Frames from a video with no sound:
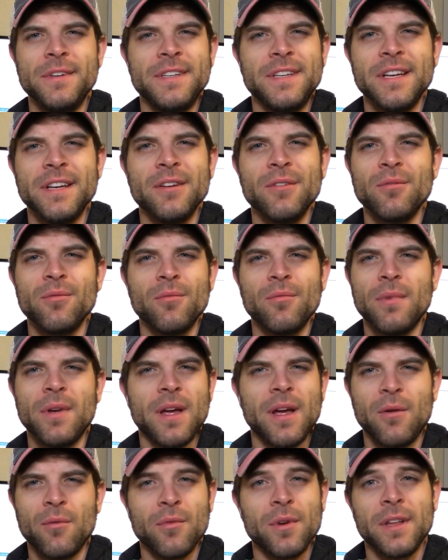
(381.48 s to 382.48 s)
didn't
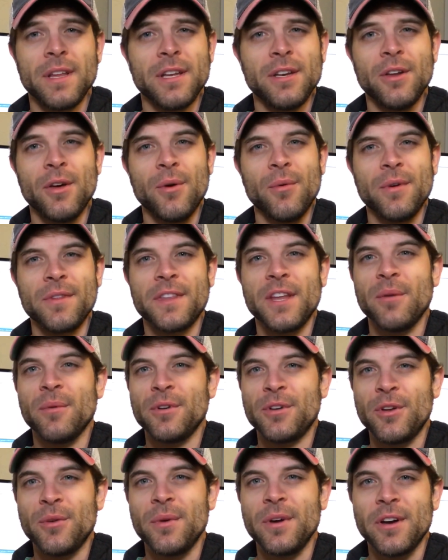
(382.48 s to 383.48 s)
really know what they
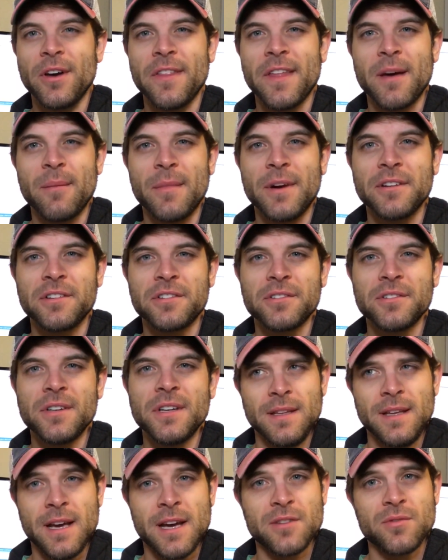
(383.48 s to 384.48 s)
were doing all that much.
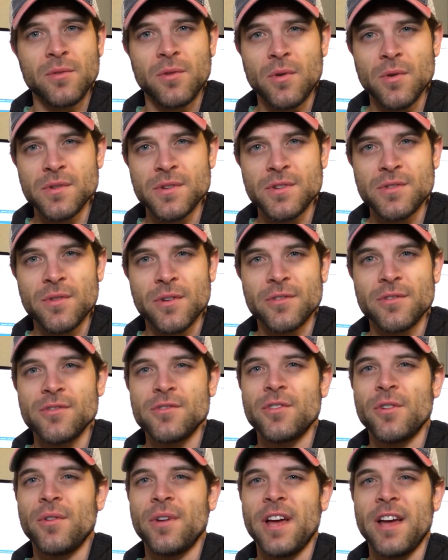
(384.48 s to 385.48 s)
The actual course
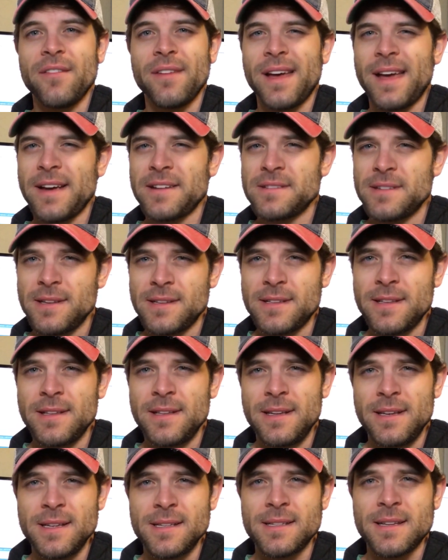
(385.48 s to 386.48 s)
instructors don't have access to
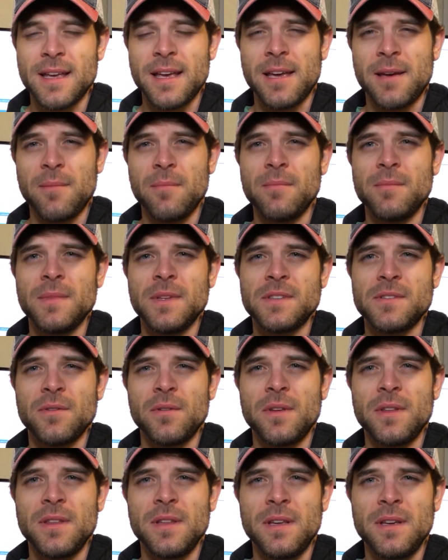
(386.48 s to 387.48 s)
the exam. It's
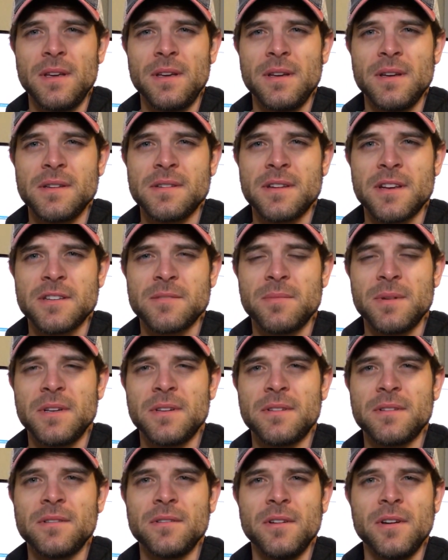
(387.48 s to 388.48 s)
only the
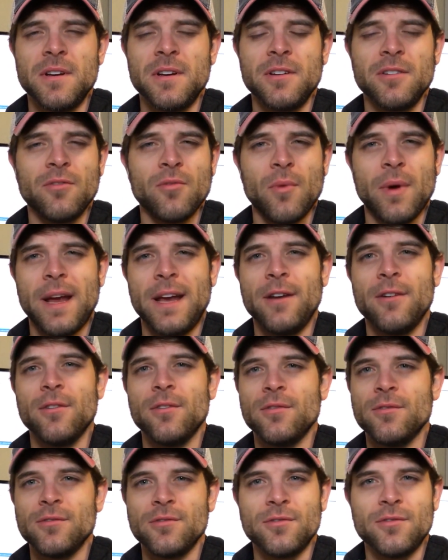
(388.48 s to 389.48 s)
assessment uh,
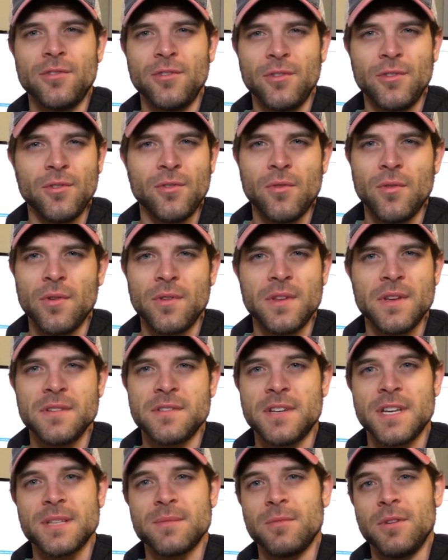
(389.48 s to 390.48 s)
graders do or the
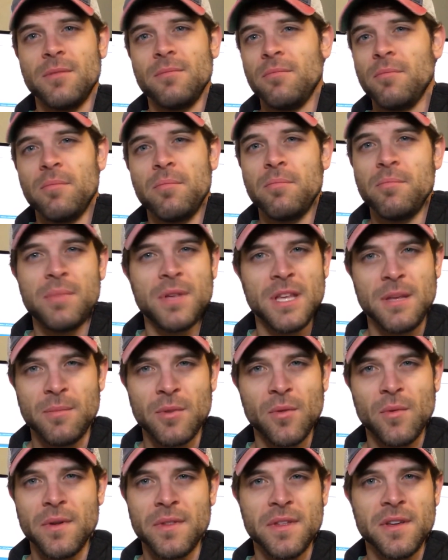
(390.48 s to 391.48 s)
assessment
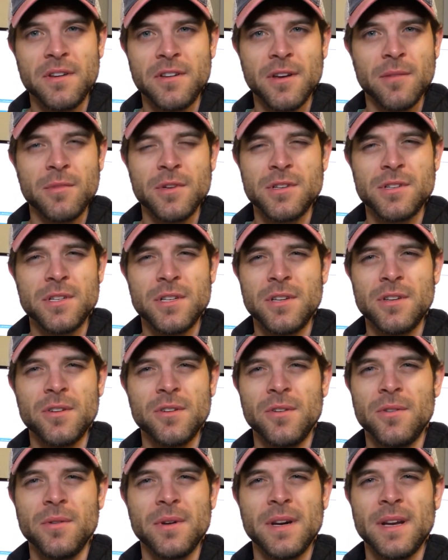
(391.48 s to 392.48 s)
people within
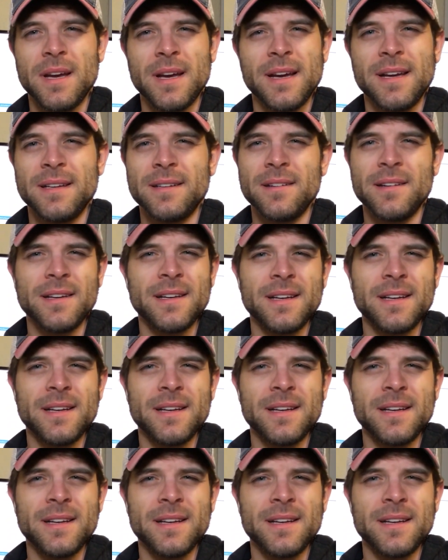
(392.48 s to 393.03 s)
WGU. And I,